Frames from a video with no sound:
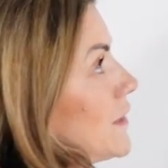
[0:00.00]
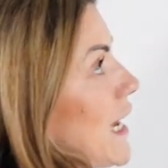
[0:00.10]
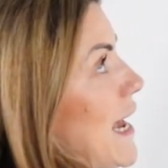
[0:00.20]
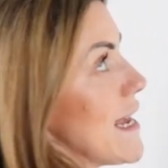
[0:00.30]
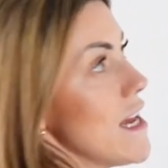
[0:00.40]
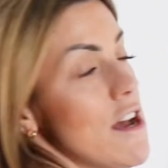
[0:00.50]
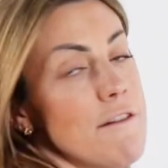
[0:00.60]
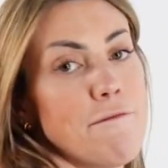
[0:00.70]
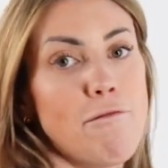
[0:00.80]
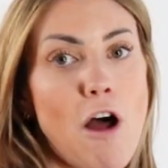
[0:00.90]
okay,
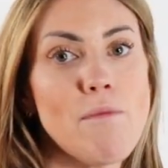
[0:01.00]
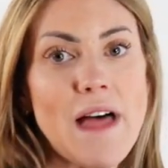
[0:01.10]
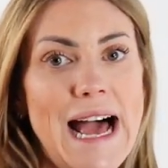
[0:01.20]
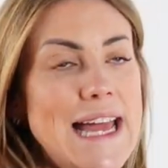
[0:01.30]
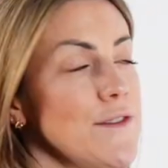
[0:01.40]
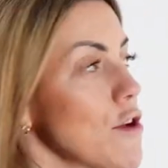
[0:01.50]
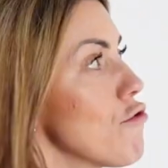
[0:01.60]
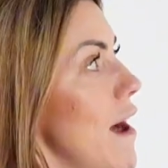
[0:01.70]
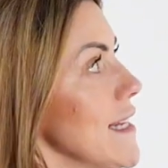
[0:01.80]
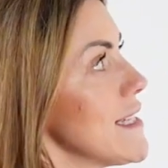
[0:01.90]
from that
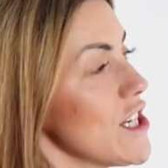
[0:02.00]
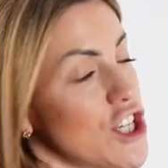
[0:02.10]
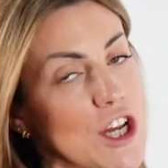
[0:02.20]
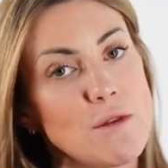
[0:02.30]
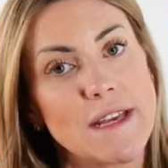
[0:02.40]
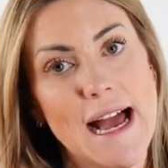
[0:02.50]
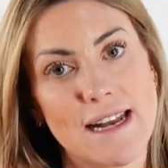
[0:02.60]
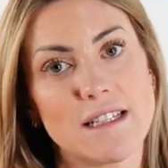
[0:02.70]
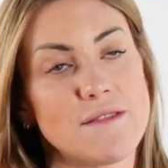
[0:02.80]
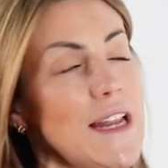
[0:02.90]
endocrine tissue, the
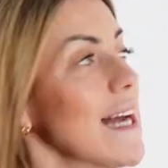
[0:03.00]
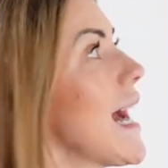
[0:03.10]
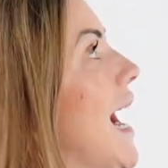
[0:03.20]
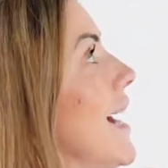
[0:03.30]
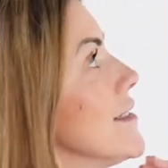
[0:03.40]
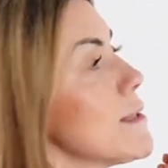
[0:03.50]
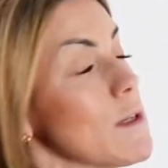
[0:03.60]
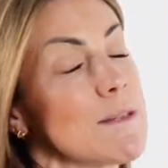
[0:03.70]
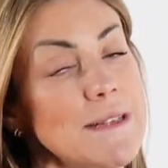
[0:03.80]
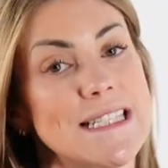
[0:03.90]
islets of Langerhans,
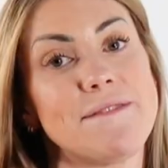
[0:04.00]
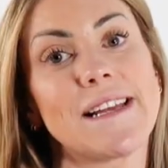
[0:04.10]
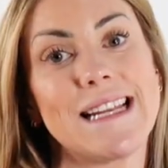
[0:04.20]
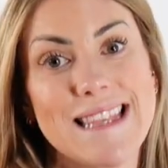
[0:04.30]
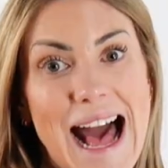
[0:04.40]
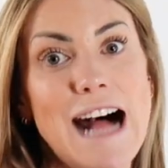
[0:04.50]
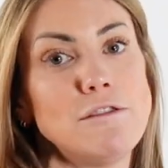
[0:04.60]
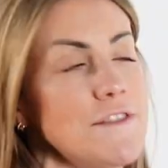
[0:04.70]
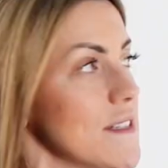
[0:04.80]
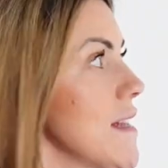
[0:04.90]
but specifically the
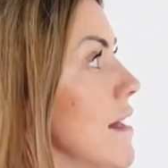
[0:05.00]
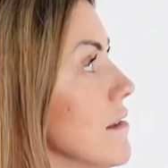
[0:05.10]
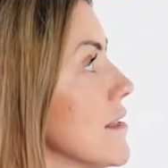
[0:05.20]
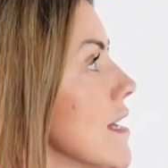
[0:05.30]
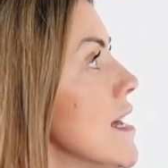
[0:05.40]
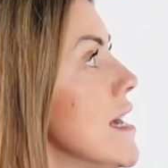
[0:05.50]
alpha cells.